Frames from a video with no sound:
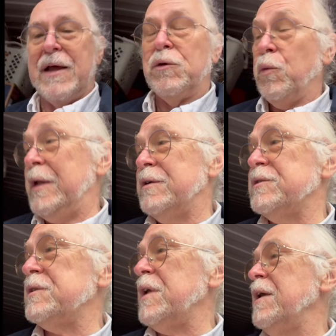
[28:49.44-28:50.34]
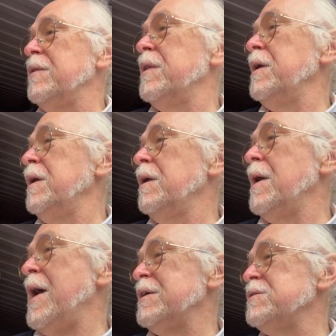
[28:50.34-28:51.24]
the wheels and the
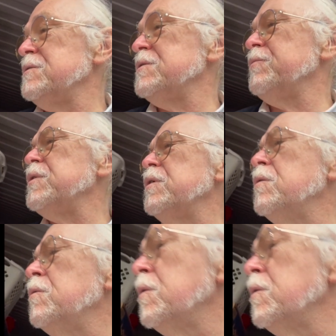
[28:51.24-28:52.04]
axle and stuff. But no,